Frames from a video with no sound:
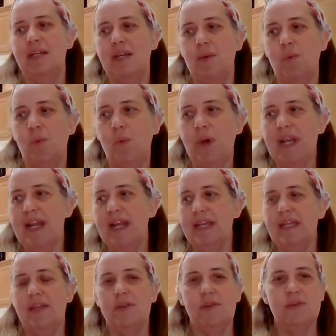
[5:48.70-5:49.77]
What I
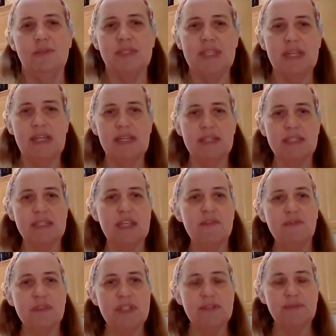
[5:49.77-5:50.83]
use is
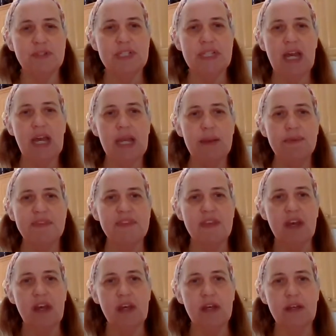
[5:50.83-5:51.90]
several different types
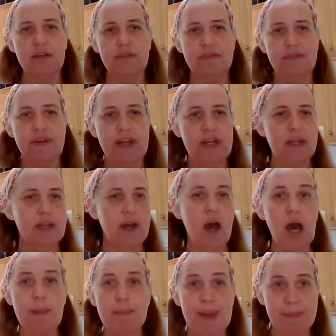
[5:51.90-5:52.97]
of
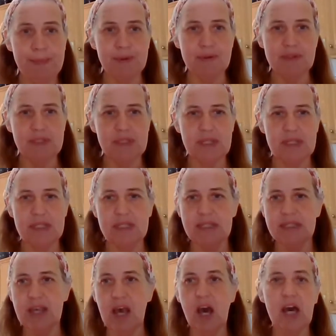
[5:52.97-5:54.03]
hot peppers,
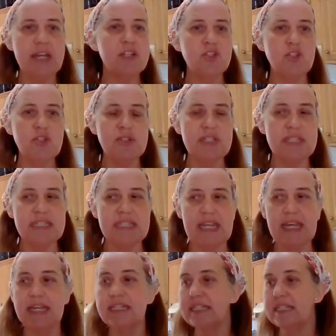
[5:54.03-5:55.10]
as hot as you can
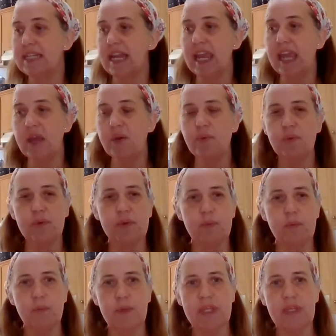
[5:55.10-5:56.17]
stand. Today,
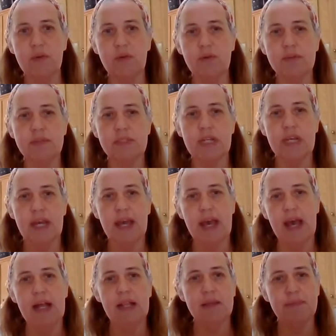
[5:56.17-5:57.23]
we used
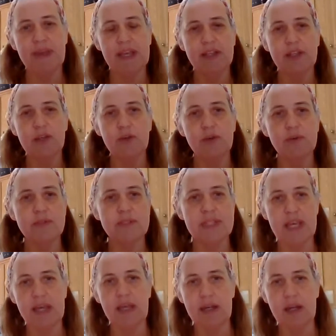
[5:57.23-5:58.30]
jalapenos
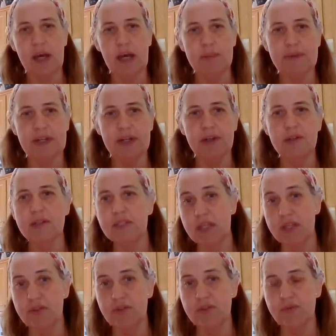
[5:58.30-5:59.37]
and habaneros. I
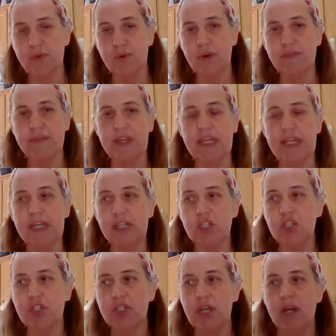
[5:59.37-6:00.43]
used 4 of
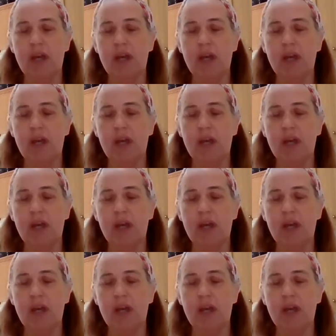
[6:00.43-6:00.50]
each.